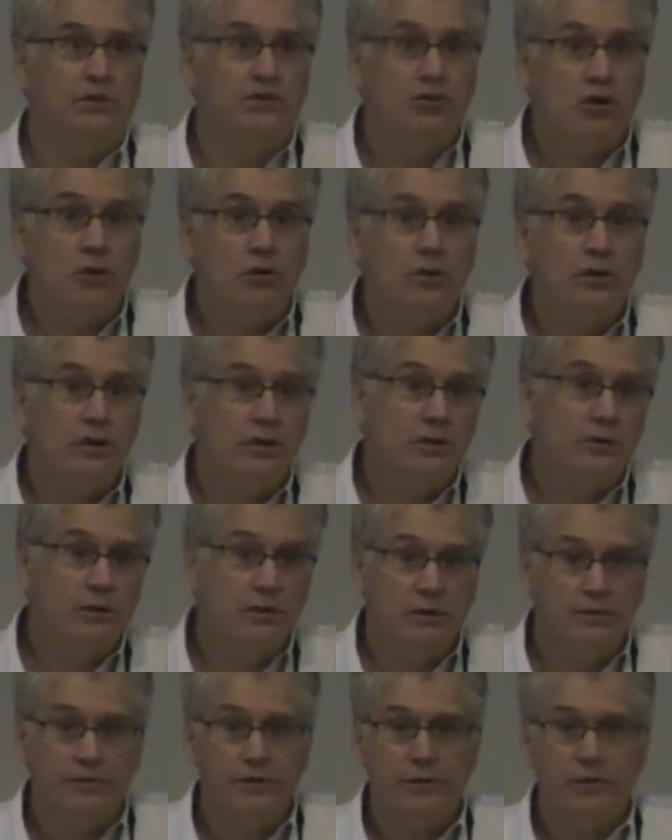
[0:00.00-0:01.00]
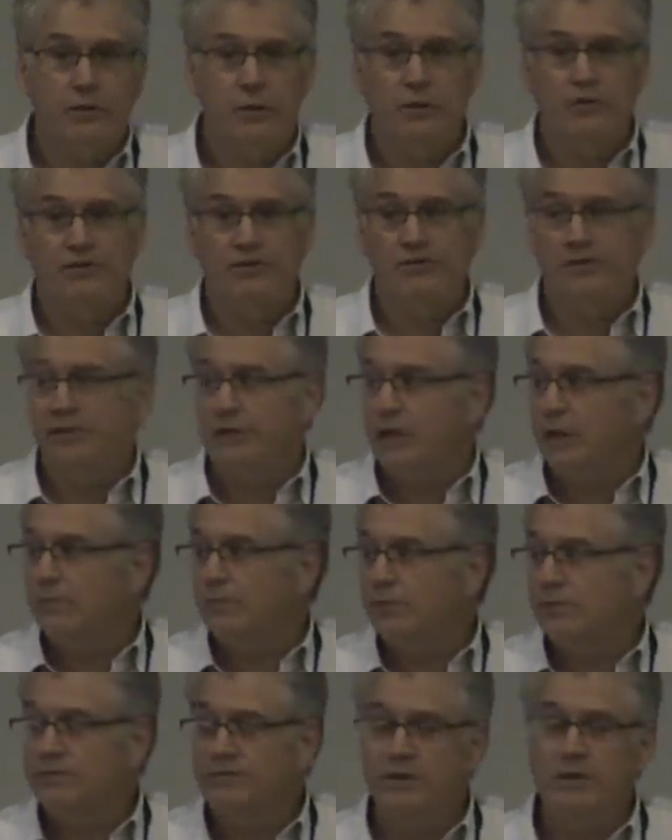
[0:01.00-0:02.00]
noted over the course of a
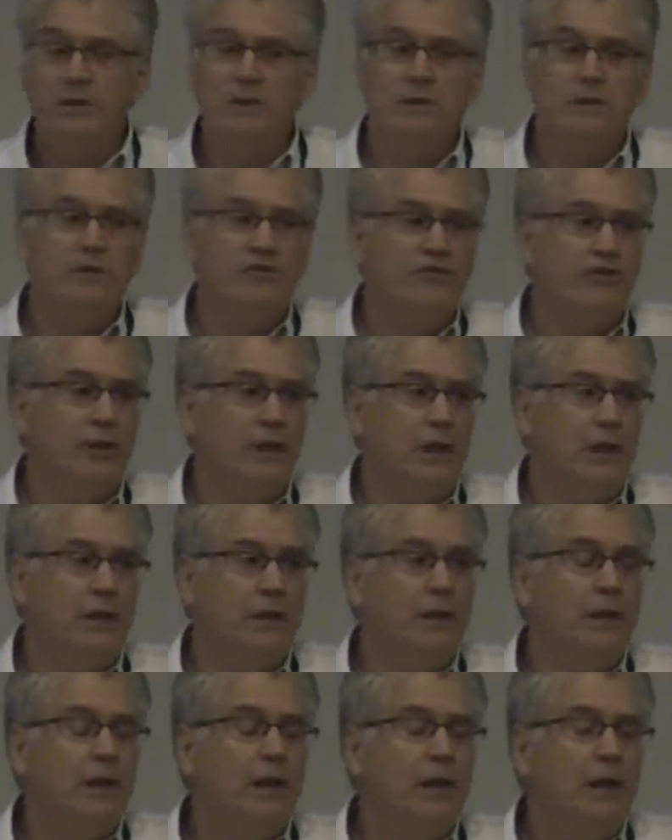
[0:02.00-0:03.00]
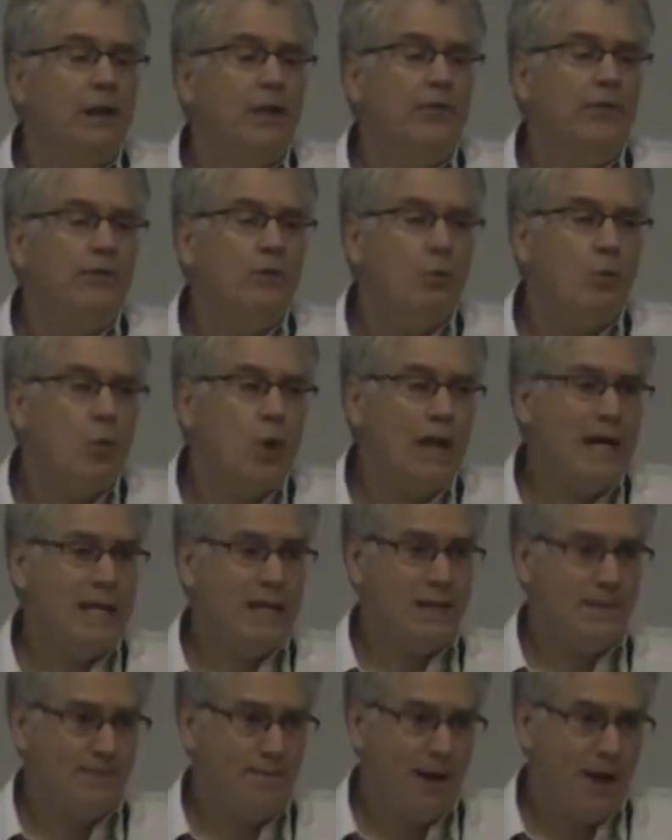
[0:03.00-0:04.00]
number of years in the
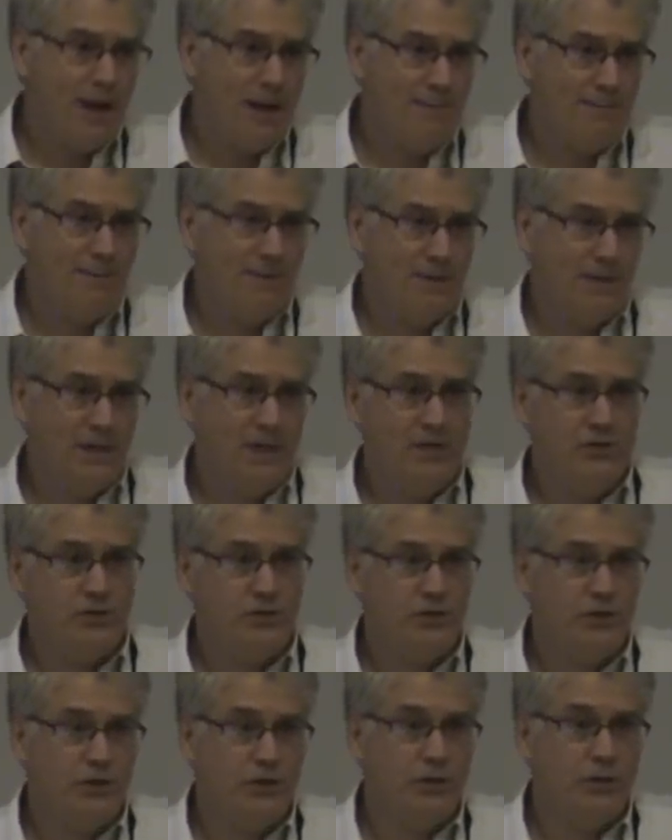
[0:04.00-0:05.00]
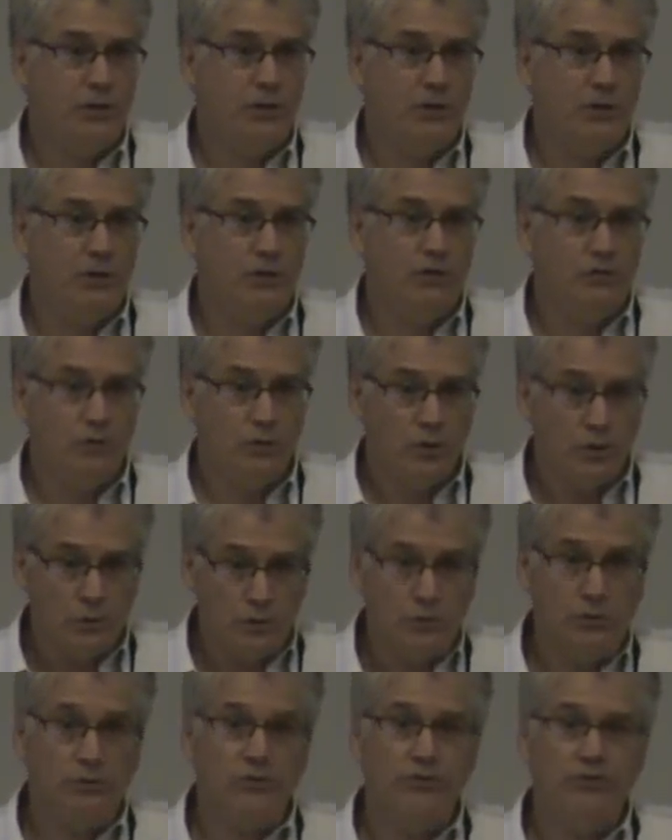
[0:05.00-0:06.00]
way the population
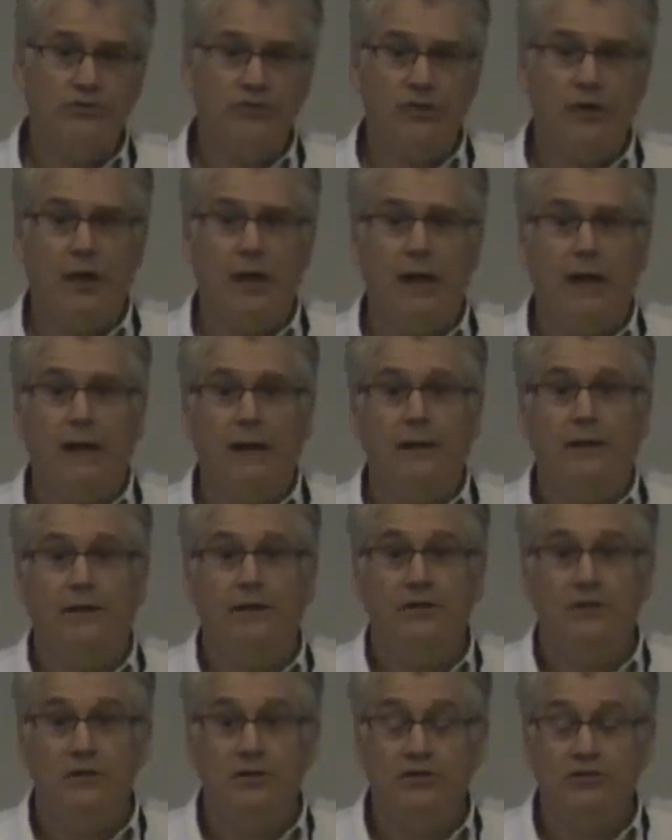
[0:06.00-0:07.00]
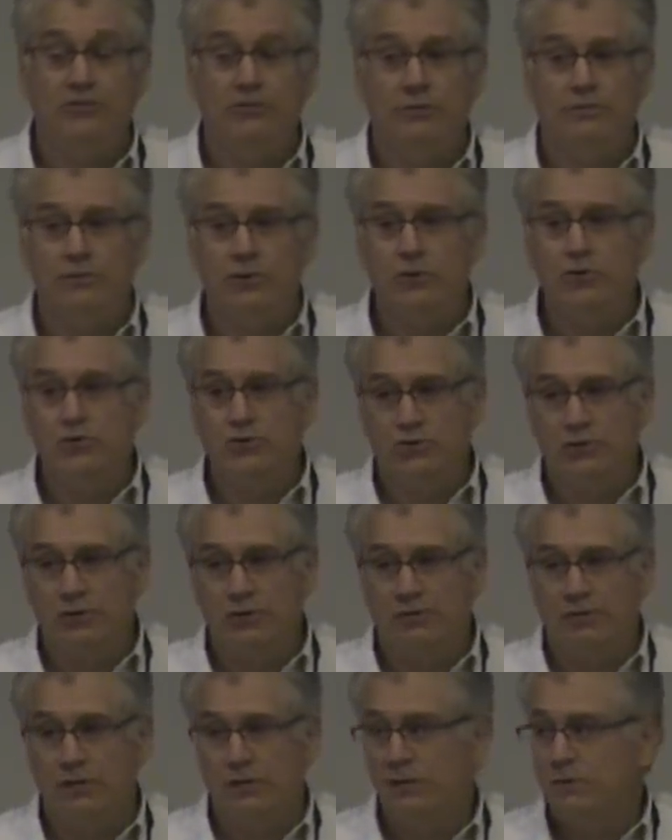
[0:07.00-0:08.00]
grows and the
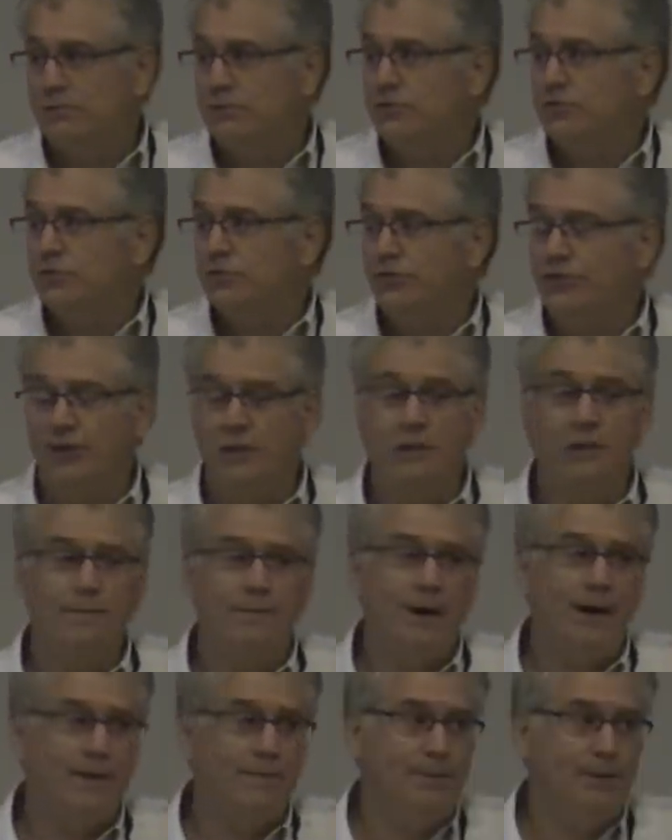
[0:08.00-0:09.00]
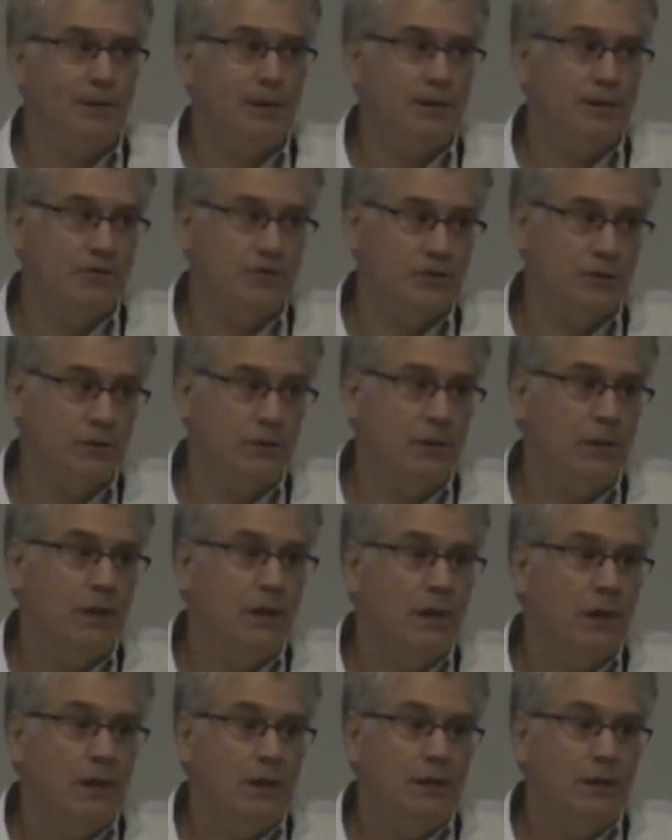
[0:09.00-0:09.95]
distribution of individuals in the population,